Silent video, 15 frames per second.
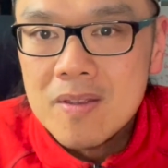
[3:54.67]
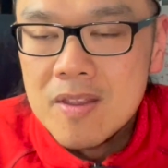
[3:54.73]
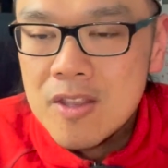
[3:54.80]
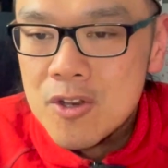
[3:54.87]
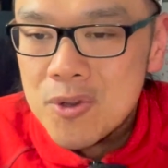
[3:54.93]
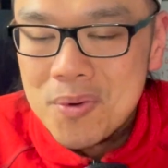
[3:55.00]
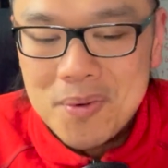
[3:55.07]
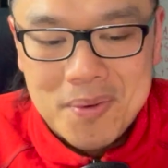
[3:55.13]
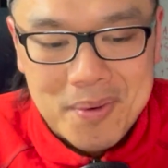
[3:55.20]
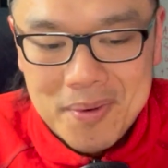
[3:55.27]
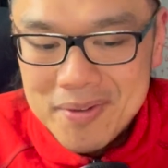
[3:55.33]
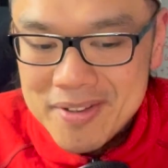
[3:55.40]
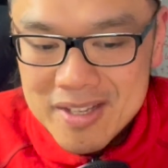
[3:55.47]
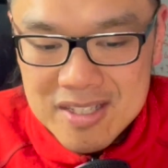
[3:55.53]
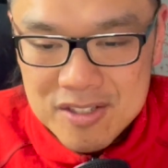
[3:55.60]
You know,
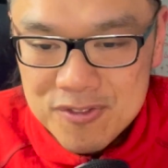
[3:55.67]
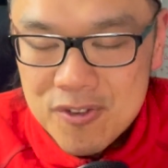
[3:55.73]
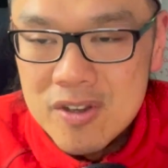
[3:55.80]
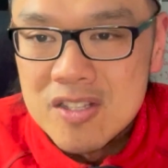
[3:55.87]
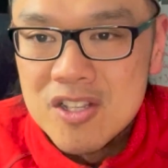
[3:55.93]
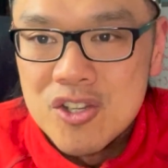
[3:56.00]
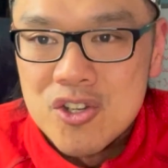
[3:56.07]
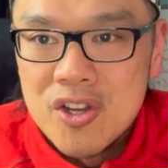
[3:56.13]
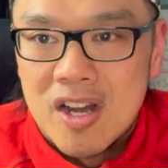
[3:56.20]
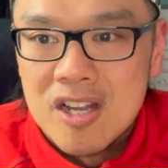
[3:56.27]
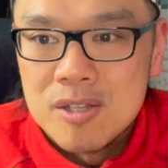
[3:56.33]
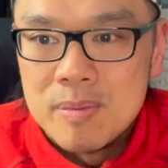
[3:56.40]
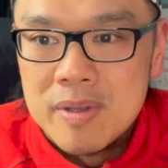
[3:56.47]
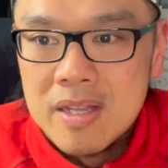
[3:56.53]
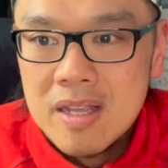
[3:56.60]
that's the first thing she
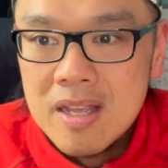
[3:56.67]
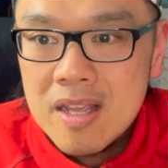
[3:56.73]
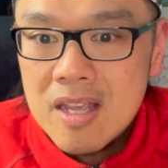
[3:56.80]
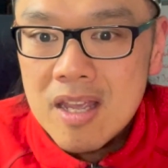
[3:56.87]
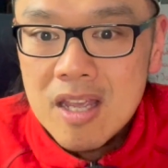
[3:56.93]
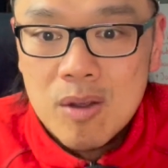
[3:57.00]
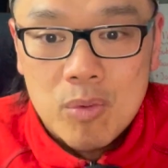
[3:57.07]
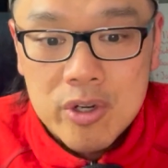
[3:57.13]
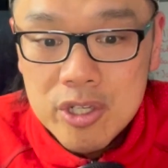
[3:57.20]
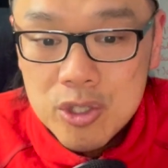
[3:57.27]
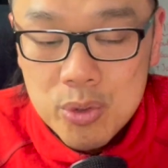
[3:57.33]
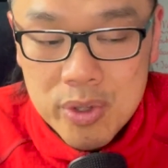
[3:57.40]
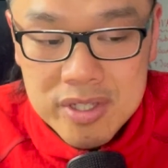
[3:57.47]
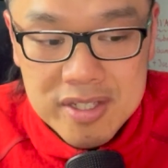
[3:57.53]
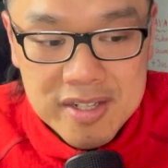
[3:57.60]
asked me. And what do you
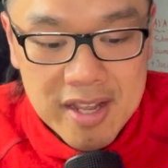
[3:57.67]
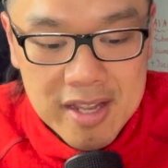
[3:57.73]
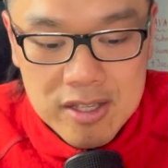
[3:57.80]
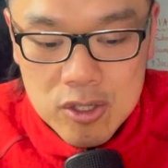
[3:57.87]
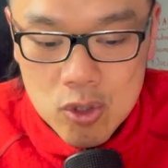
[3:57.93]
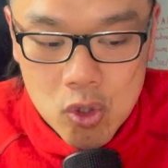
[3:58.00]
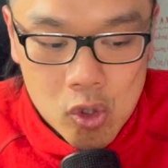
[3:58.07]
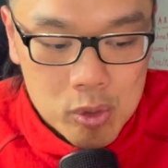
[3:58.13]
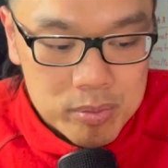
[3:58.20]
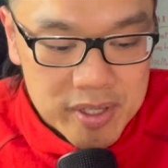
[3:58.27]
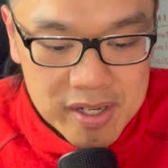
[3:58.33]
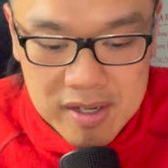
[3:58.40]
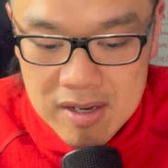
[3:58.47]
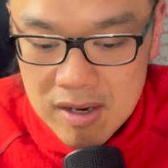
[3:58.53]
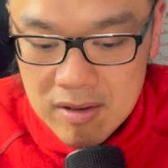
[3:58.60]
do as a dad? You go home,
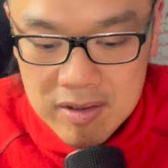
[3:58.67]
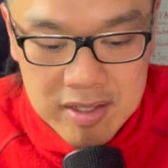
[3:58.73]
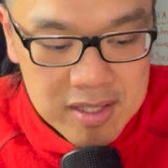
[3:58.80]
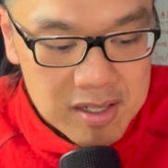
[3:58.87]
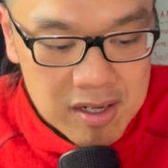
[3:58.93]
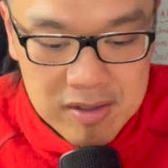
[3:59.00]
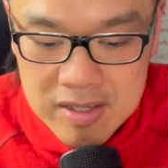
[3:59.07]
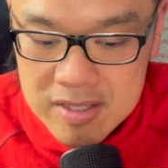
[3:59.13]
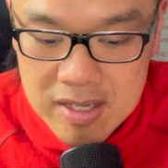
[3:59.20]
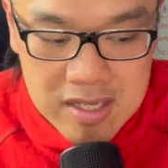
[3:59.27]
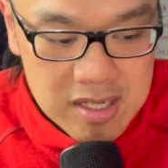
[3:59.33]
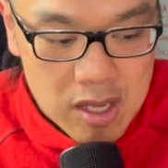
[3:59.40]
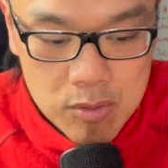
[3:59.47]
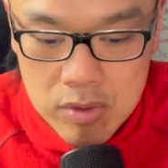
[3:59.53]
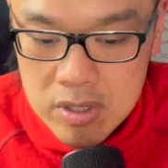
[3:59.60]
take a calculator out and
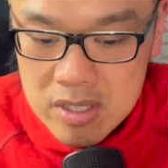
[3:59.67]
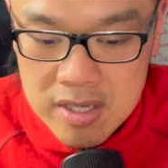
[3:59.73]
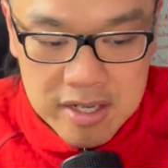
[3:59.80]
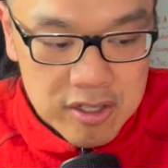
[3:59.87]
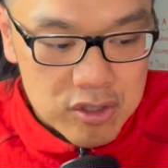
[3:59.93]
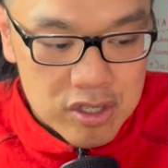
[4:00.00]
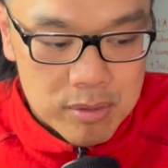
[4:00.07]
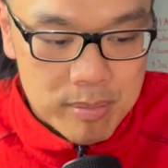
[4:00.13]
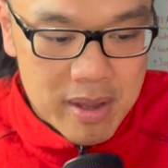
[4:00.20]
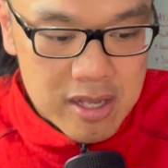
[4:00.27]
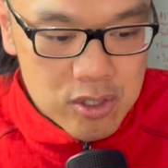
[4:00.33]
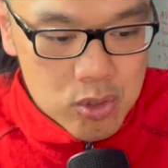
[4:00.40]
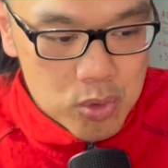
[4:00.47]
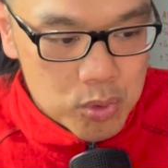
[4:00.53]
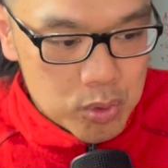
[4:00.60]
says, can we send her to the
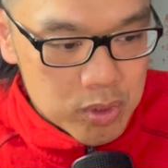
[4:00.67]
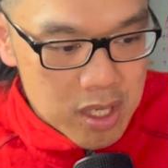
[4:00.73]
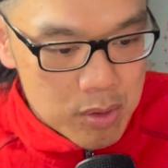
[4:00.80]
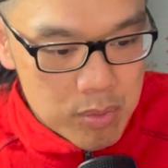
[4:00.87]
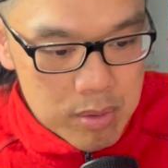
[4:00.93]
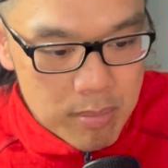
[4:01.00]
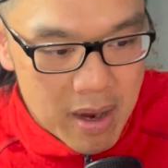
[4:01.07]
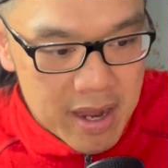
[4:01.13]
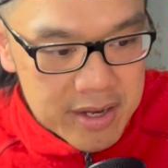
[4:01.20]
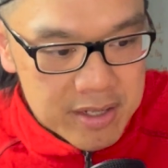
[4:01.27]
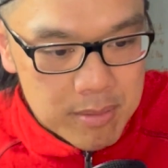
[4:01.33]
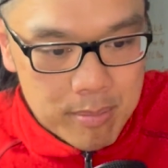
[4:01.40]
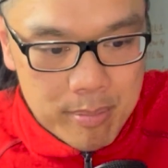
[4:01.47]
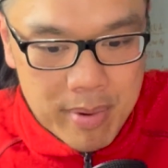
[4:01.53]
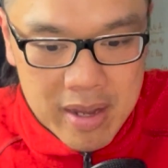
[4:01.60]
best school? Can we buy her
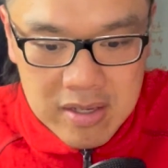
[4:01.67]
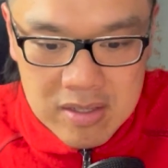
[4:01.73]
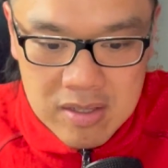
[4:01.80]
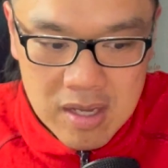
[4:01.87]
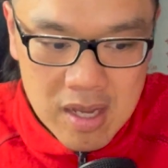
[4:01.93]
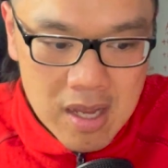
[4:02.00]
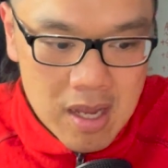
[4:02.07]
the best?